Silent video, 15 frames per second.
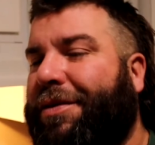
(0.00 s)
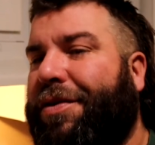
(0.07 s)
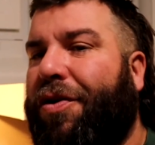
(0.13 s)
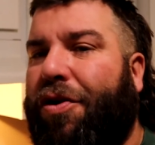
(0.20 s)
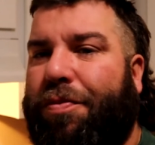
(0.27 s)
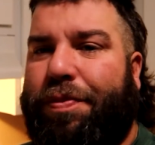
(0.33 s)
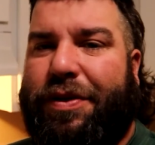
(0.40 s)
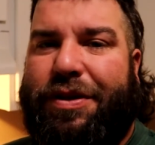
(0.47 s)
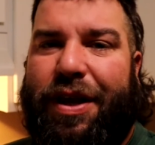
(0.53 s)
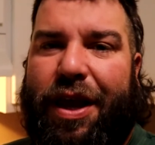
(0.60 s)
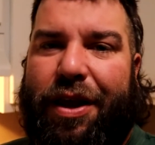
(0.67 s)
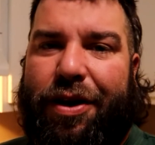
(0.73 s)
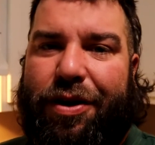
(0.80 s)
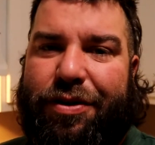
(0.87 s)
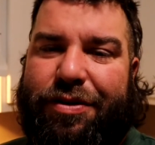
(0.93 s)
Home
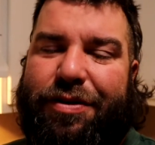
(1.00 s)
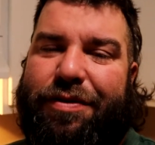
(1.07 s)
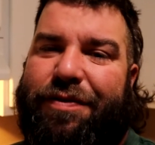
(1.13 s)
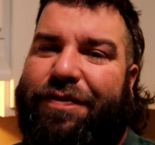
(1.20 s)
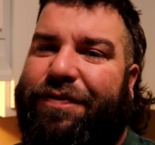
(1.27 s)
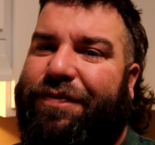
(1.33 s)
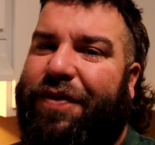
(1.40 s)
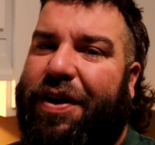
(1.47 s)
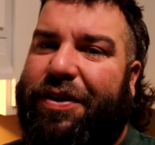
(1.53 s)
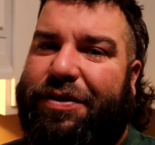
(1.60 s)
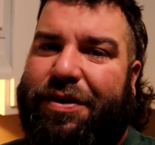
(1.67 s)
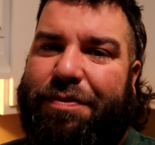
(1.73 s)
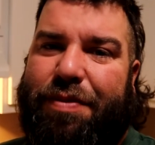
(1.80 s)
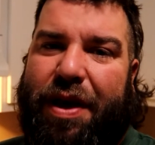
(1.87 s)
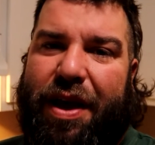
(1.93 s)
potatoes,
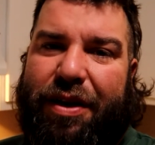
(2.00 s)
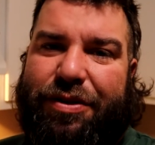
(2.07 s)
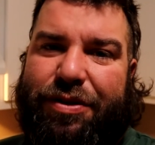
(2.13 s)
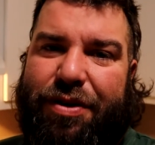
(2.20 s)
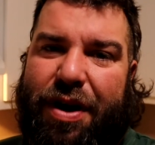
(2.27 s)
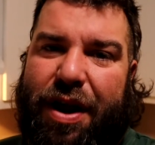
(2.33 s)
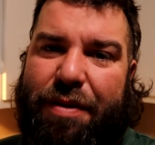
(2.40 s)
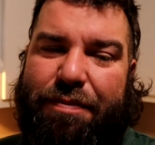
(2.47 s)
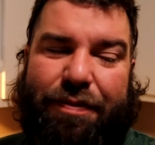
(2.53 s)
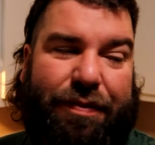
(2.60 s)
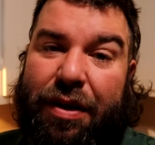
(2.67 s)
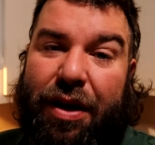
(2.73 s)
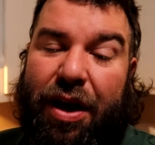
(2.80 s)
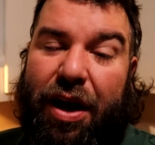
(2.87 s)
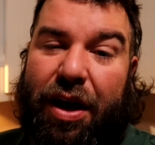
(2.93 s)
venison backstrap,
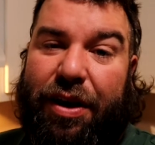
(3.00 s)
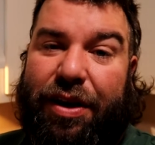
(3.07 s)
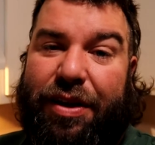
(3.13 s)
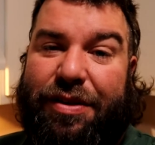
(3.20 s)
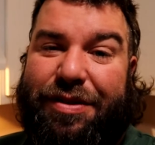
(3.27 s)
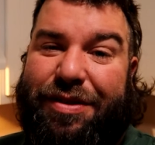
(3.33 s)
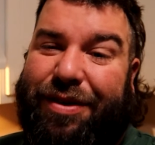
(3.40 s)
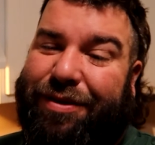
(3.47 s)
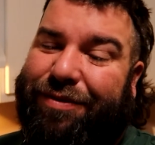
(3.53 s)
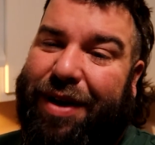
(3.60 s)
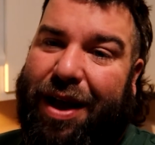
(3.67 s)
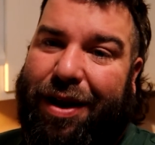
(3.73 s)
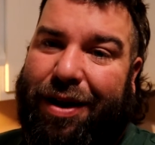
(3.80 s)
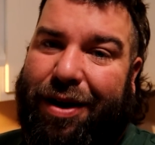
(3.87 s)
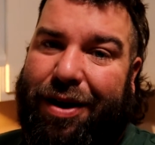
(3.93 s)
onions,
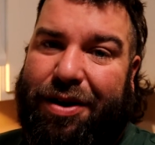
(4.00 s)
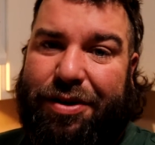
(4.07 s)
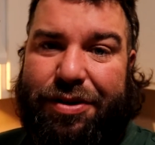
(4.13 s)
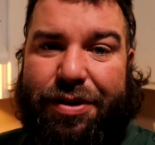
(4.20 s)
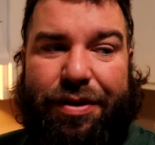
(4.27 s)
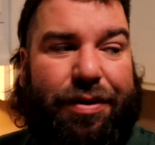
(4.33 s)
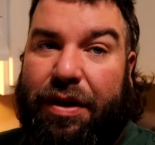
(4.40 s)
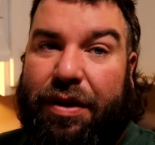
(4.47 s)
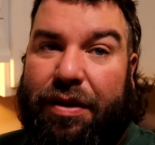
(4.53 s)
not ours.